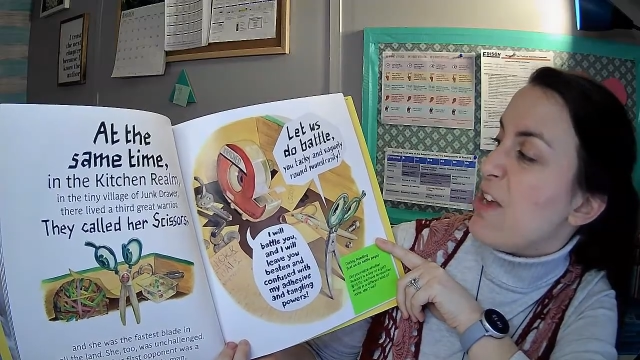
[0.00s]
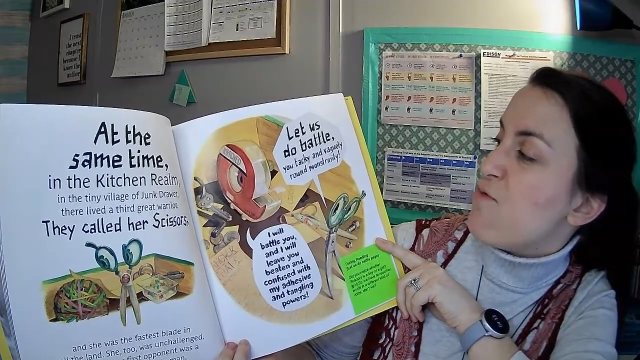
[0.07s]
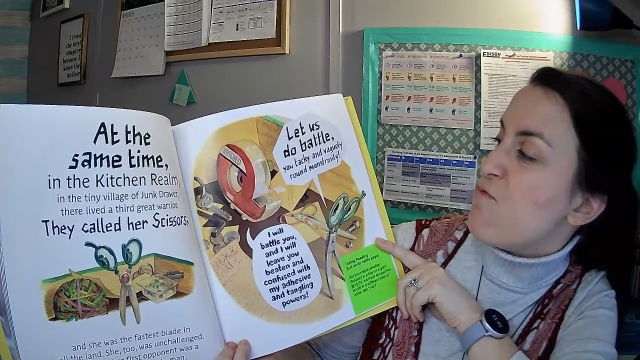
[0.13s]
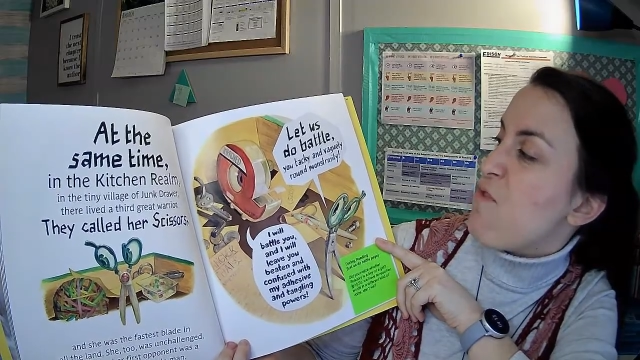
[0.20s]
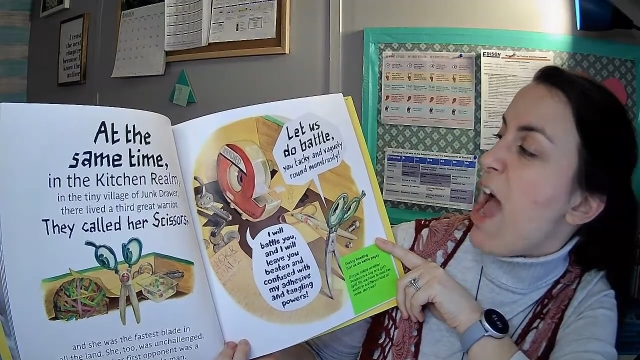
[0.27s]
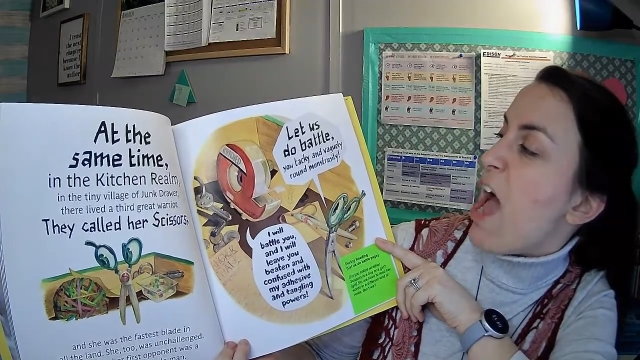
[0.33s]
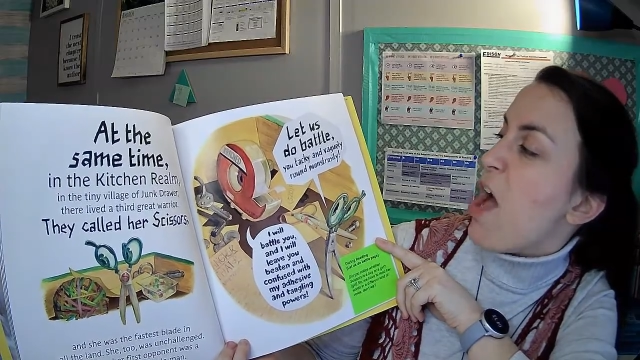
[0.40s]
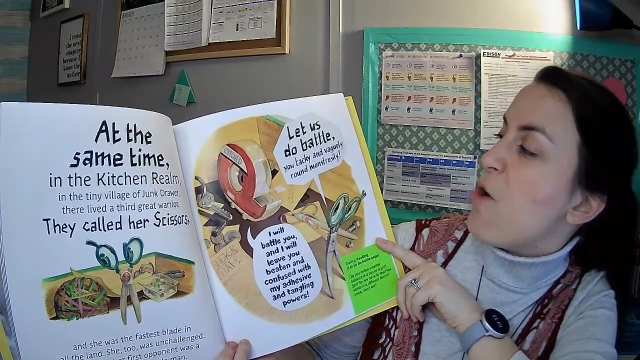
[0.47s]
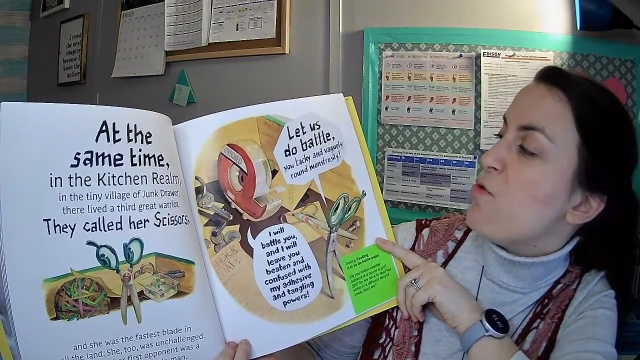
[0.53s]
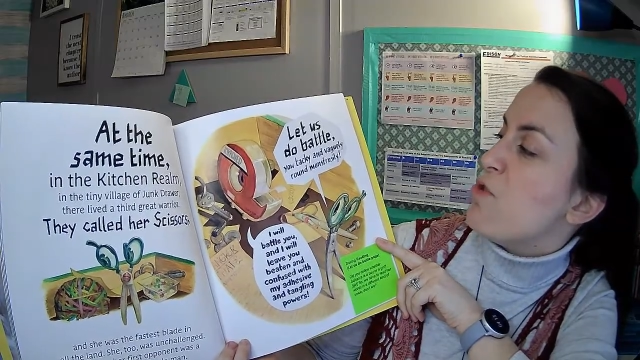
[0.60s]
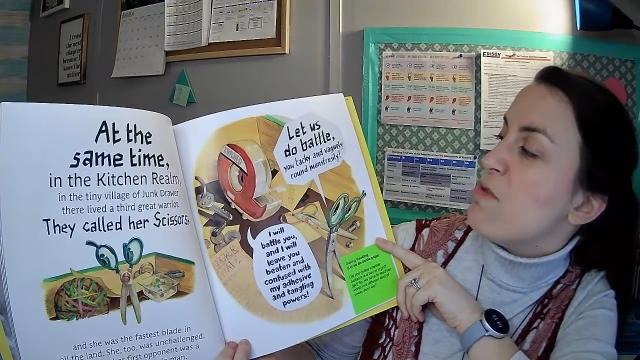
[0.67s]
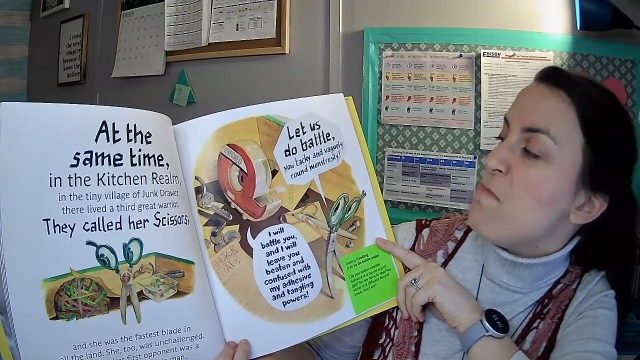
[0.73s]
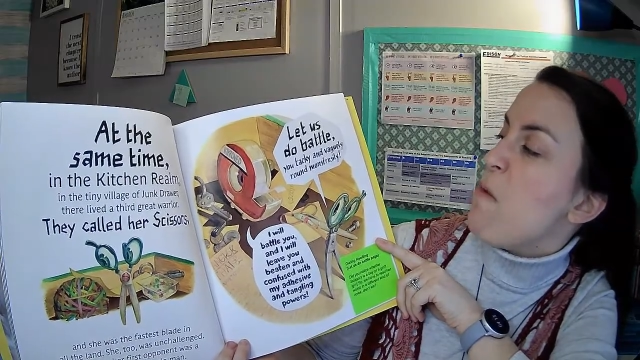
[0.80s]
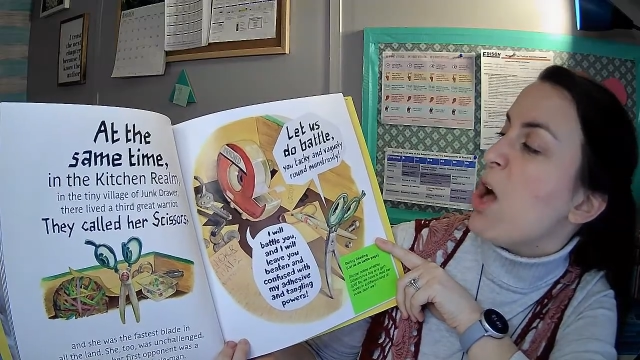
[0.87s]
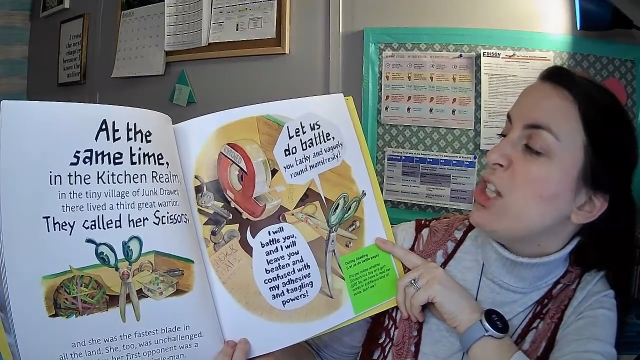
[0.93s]

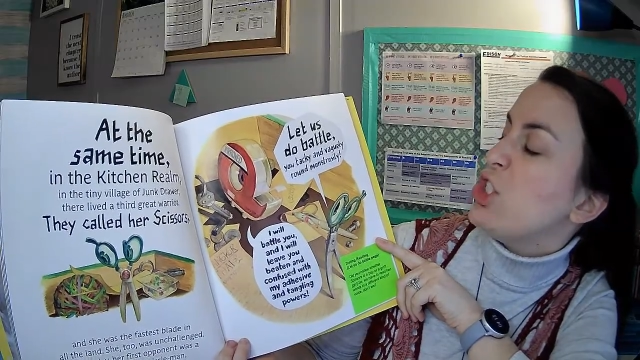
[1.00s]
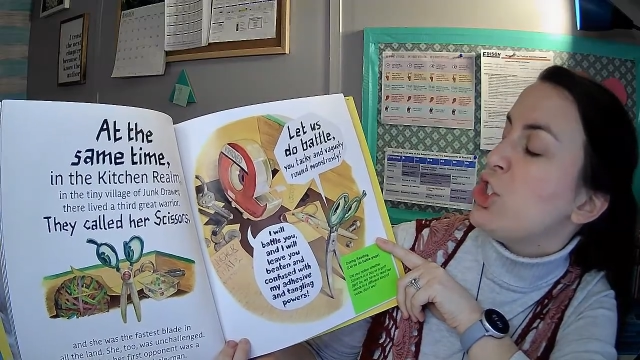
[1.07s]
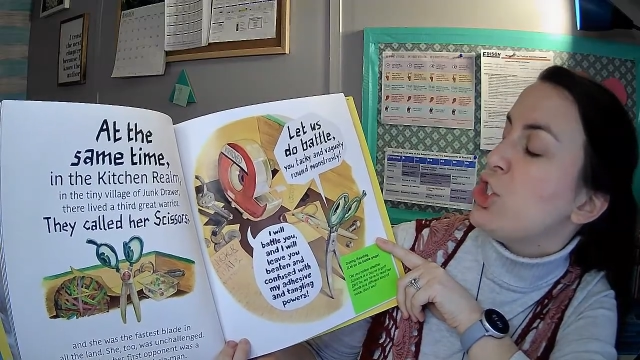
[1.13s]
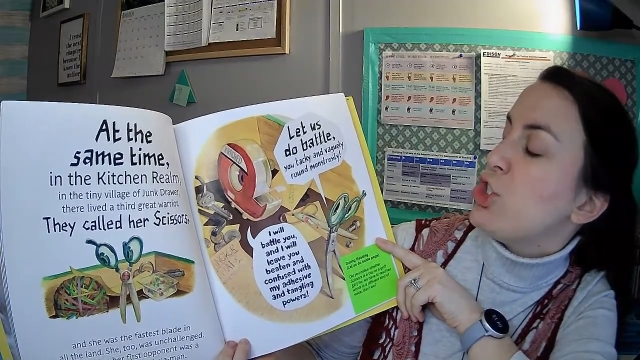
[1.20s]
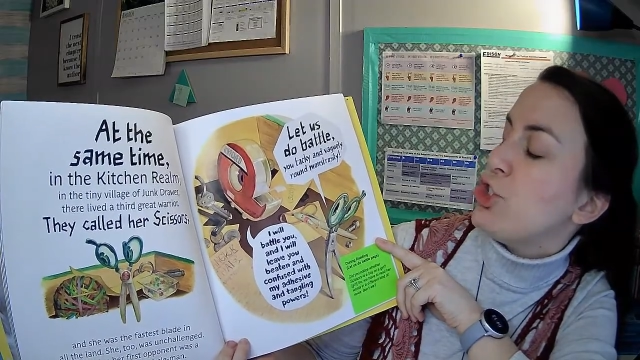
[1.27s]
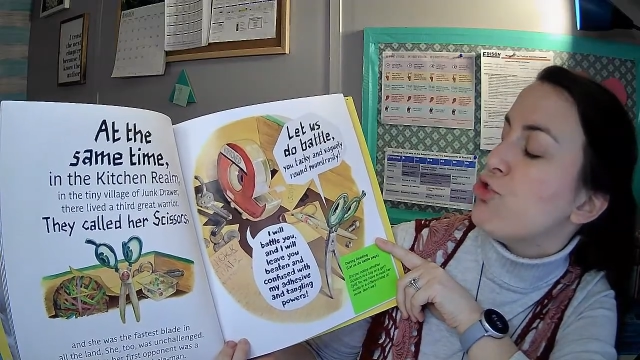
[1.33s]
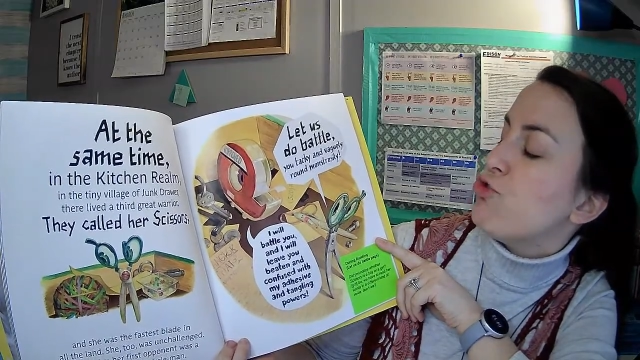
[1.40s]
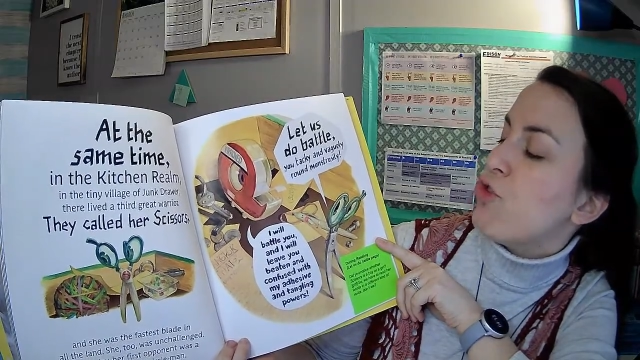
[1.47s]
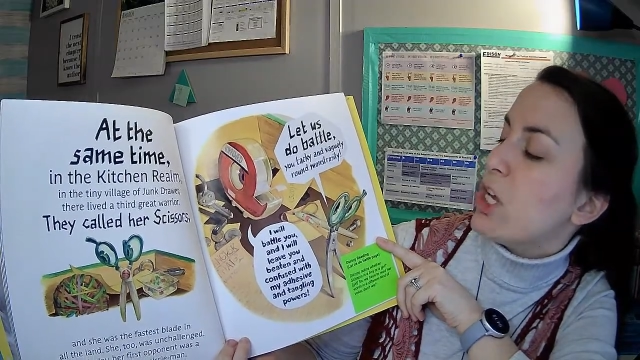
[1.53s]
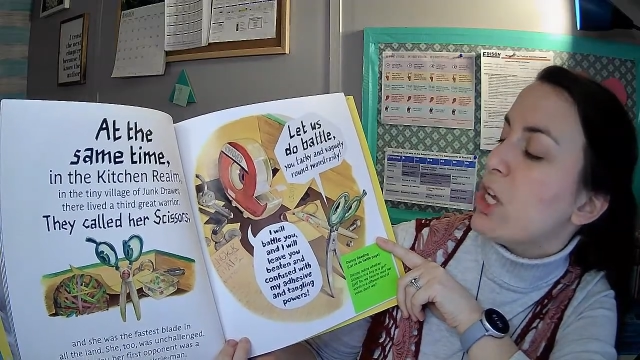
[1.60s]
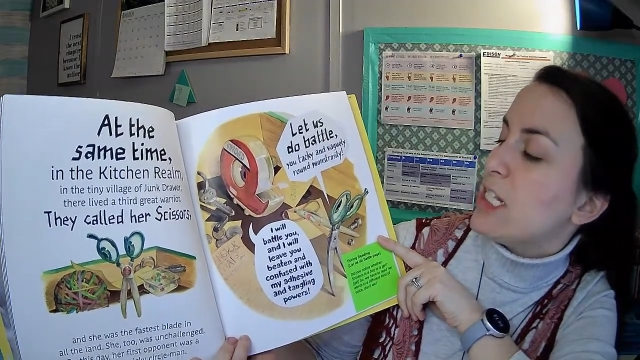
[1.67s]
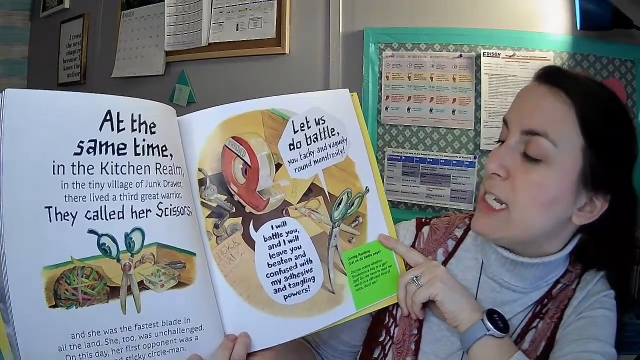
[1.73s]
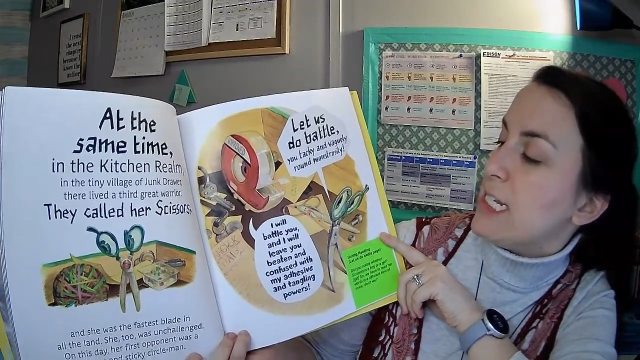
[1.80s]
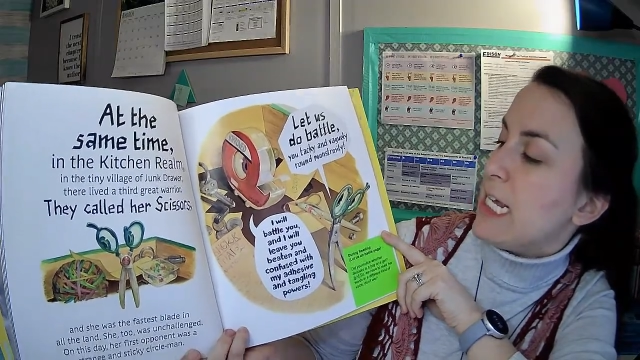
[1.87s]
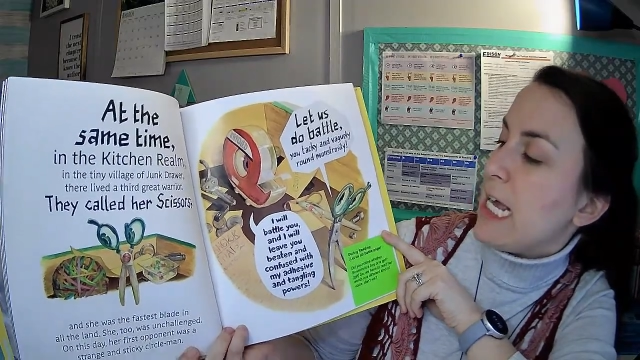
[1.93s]
round
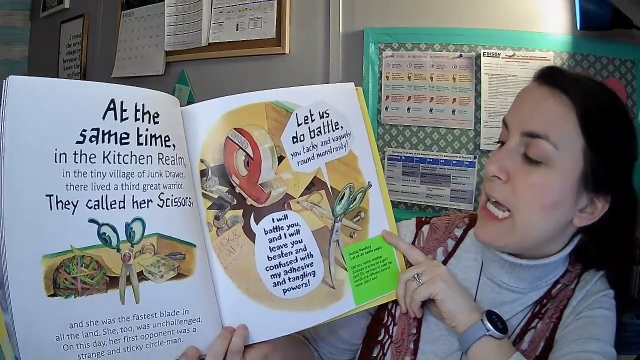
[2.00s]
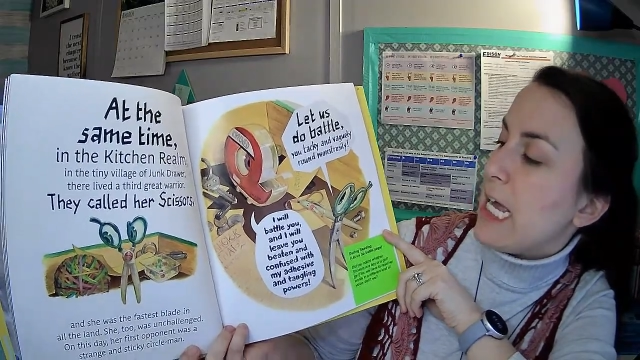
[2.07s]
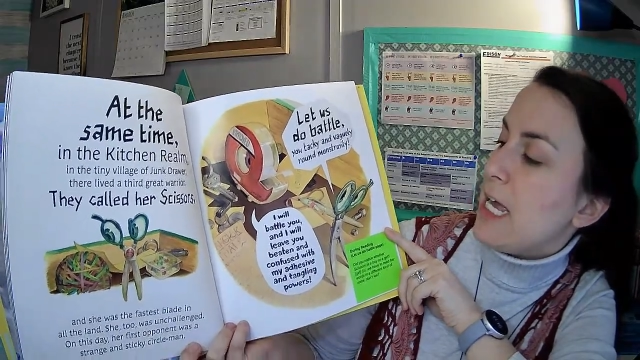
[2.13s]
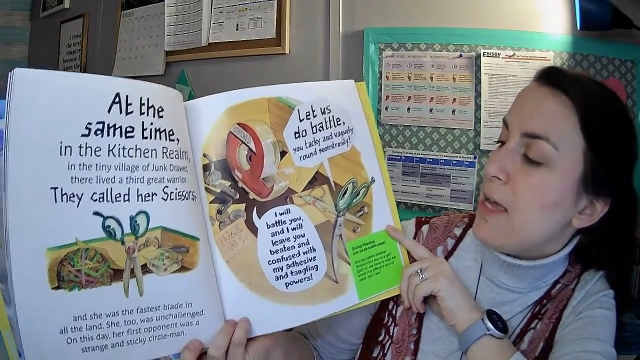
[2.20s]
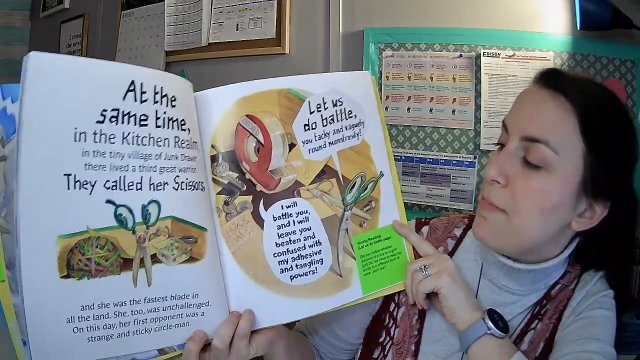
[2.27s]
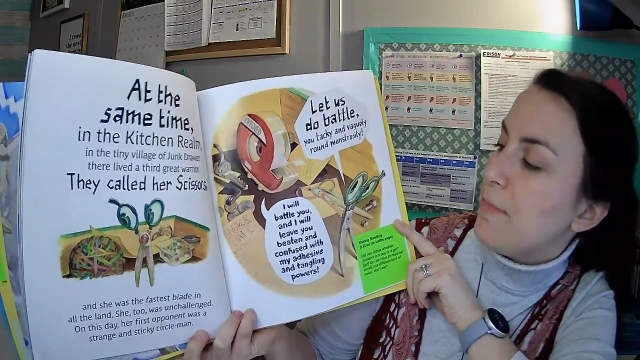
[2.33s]
monstrosity!